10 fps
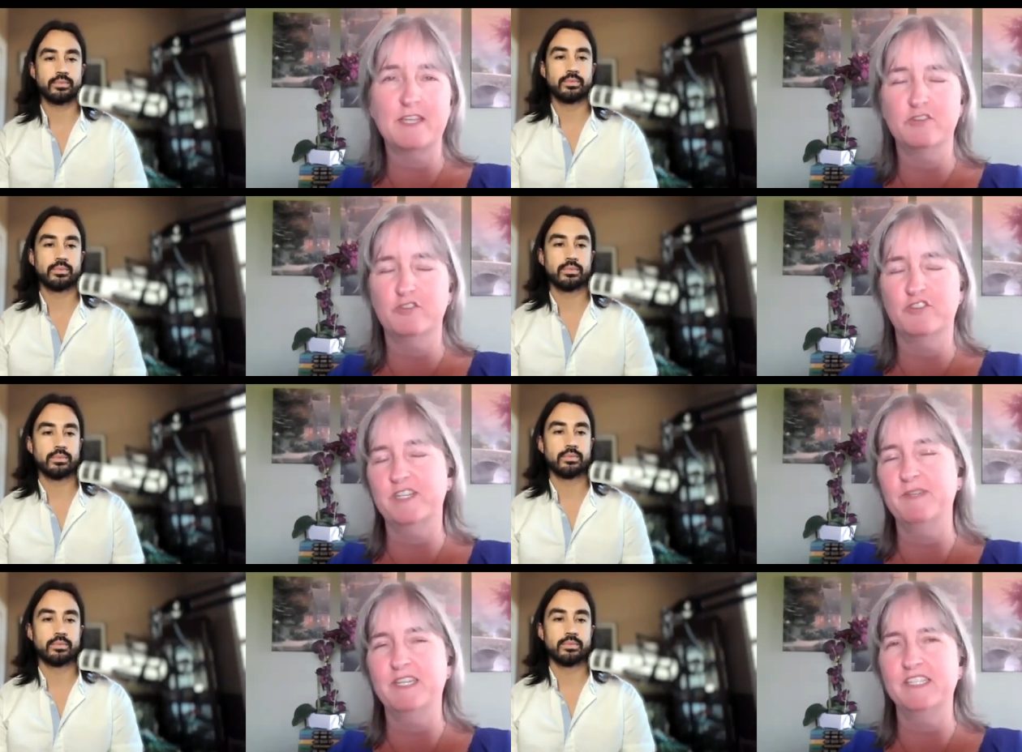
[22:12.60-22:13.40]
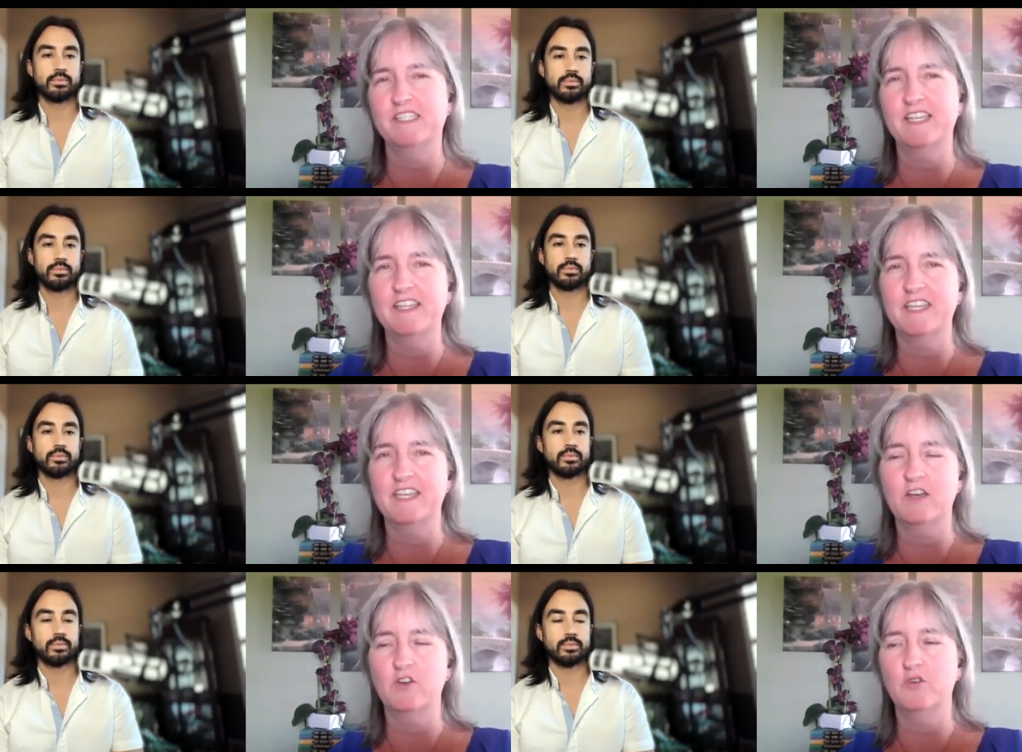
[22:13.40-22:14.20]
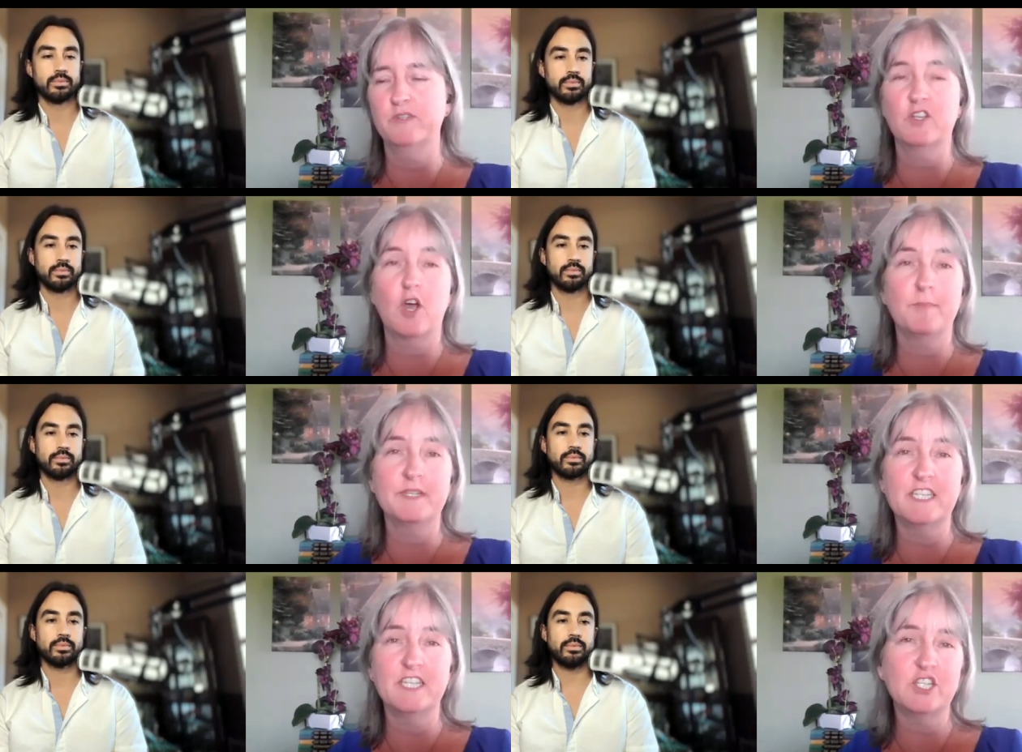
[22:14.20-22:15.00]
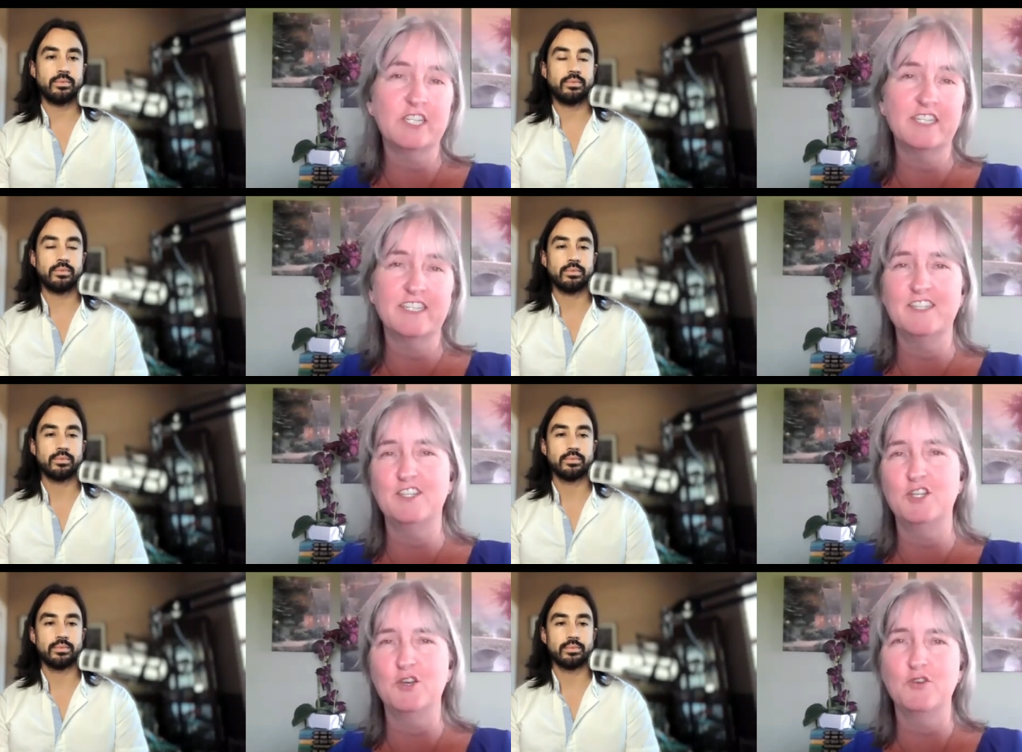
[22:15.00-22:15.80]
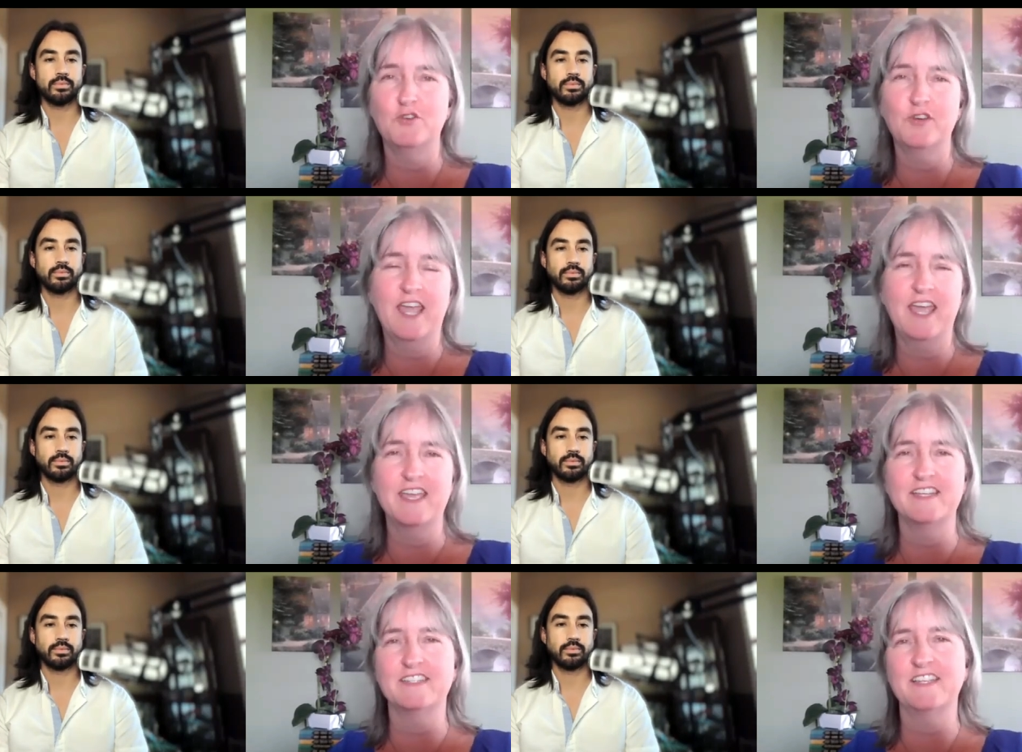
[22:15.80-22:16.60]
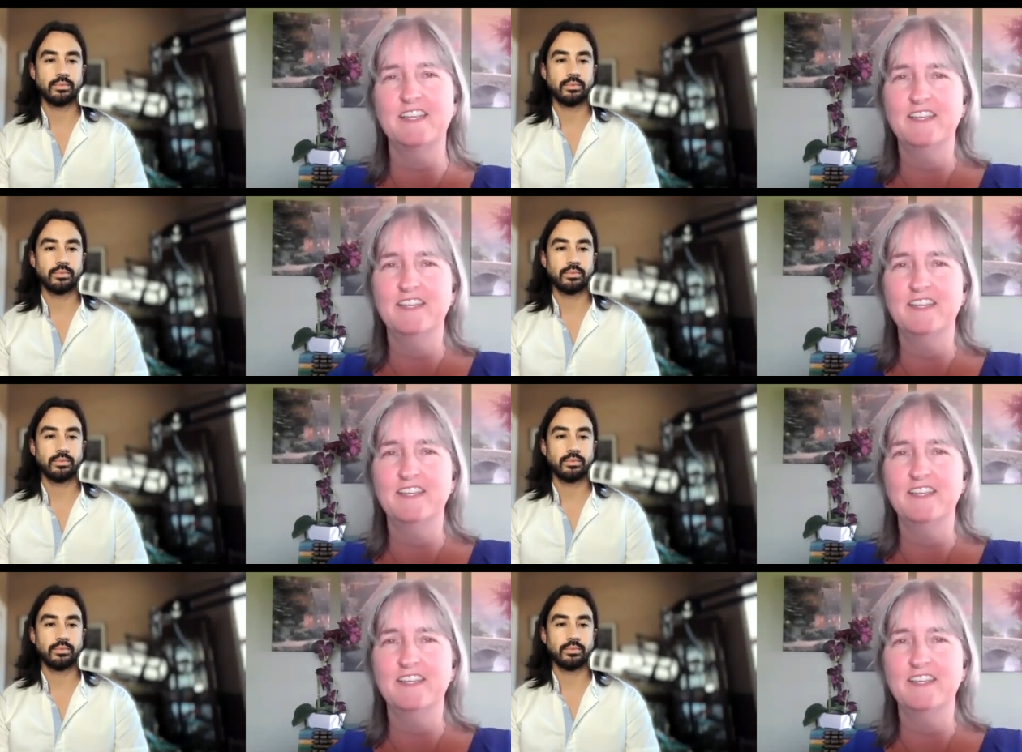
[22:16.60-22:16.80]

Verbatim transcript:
Speaker 1: industry because they think, oh, it's competition, you know, and